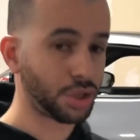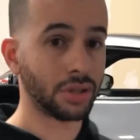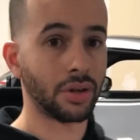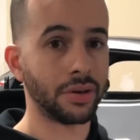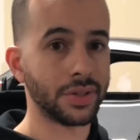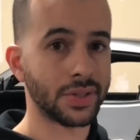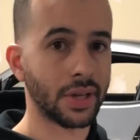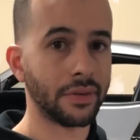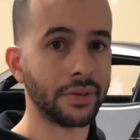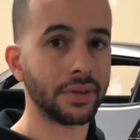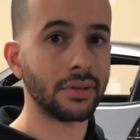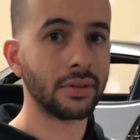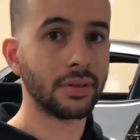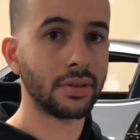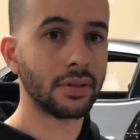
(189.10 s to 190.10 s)
G37.
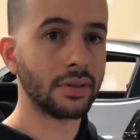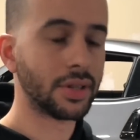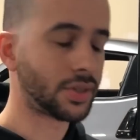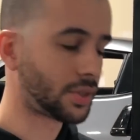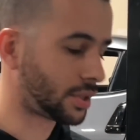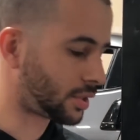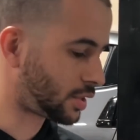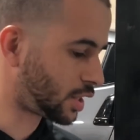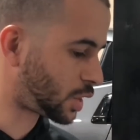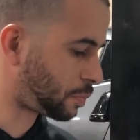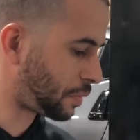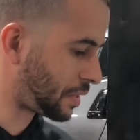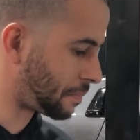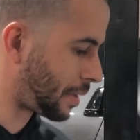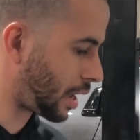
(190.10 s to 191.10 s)
This is a
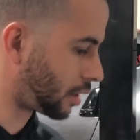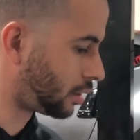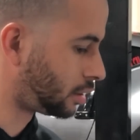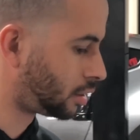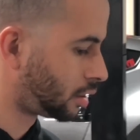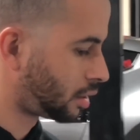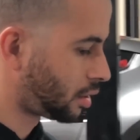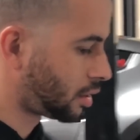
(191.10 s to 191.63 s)
6-speed model.